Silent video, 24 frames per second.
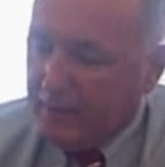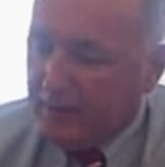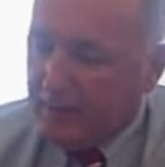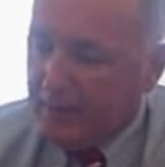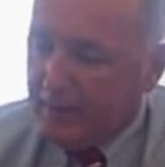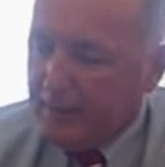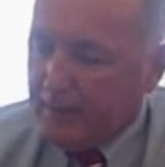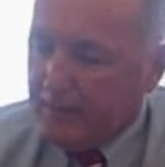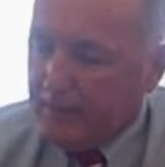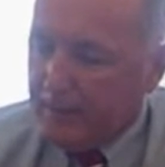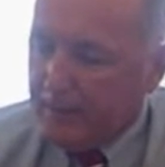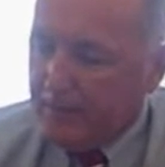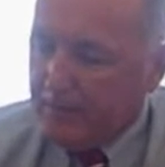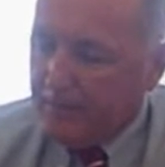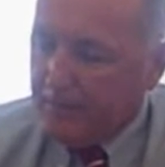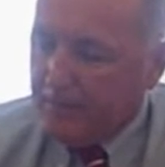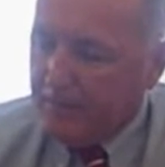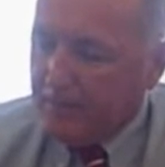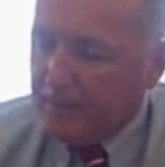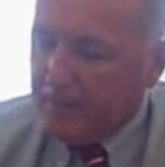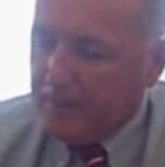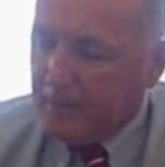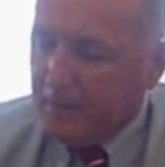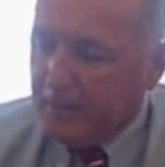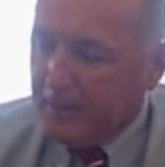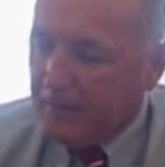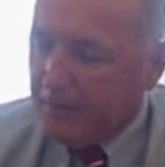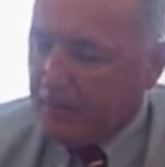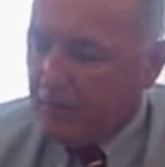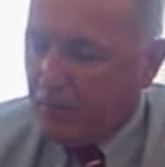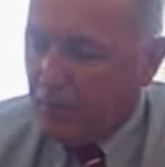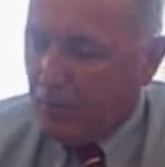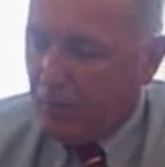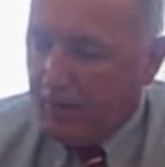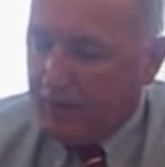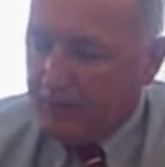and
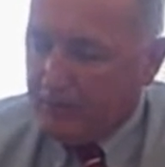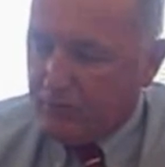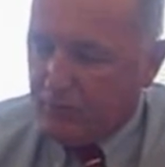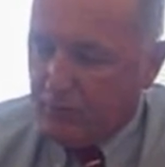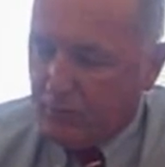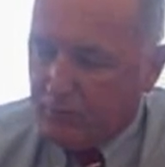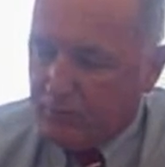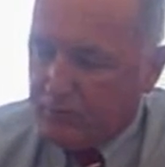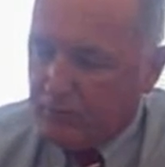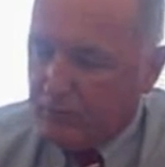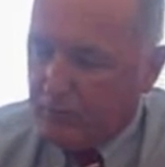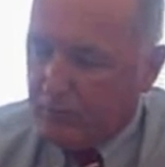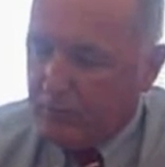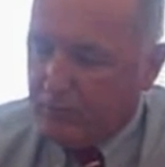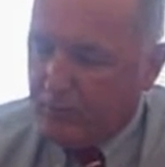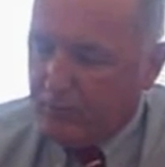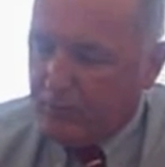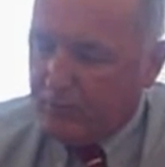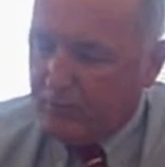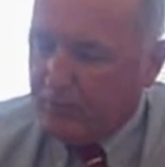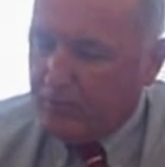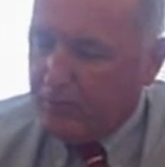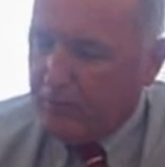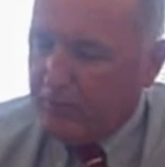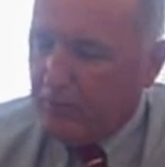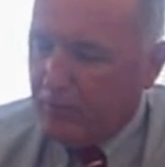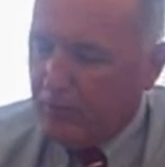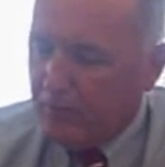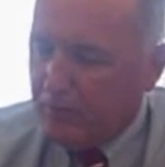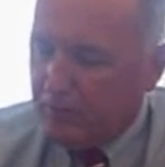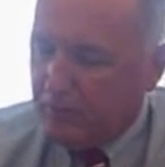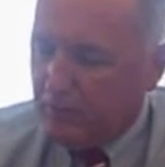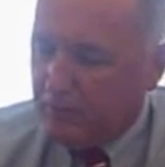this is why I'm so concerned about the people that